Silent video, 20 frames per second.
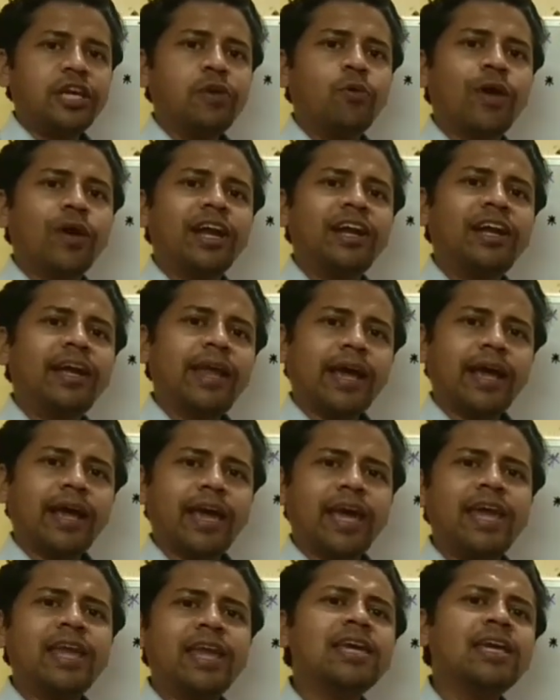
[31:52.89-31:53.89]
You can take
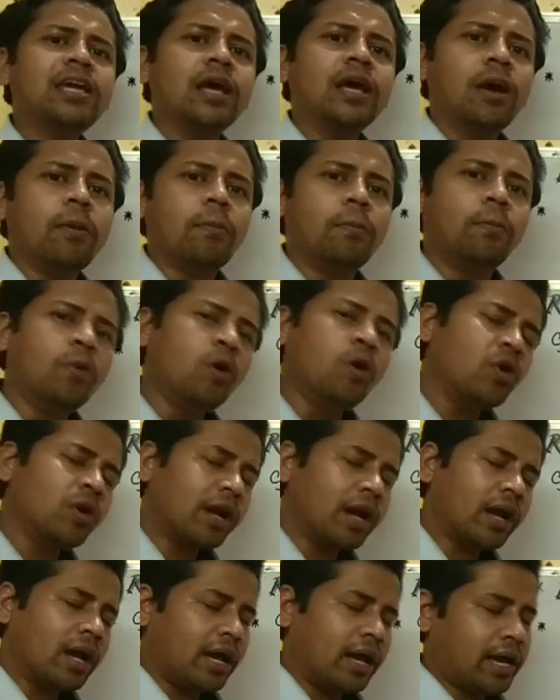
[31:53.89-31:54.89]
any
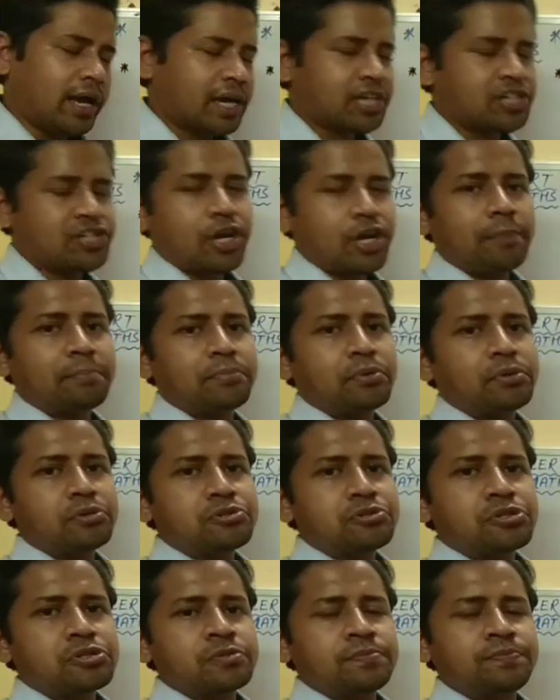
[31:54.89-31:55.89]
more
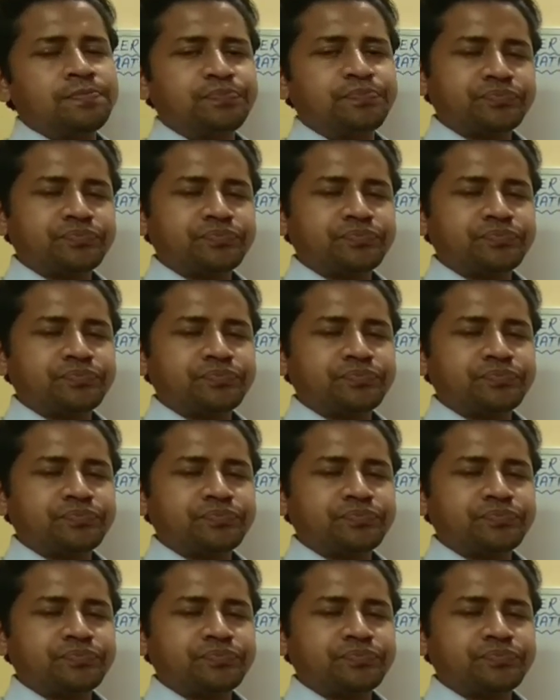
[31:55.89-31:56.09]
examples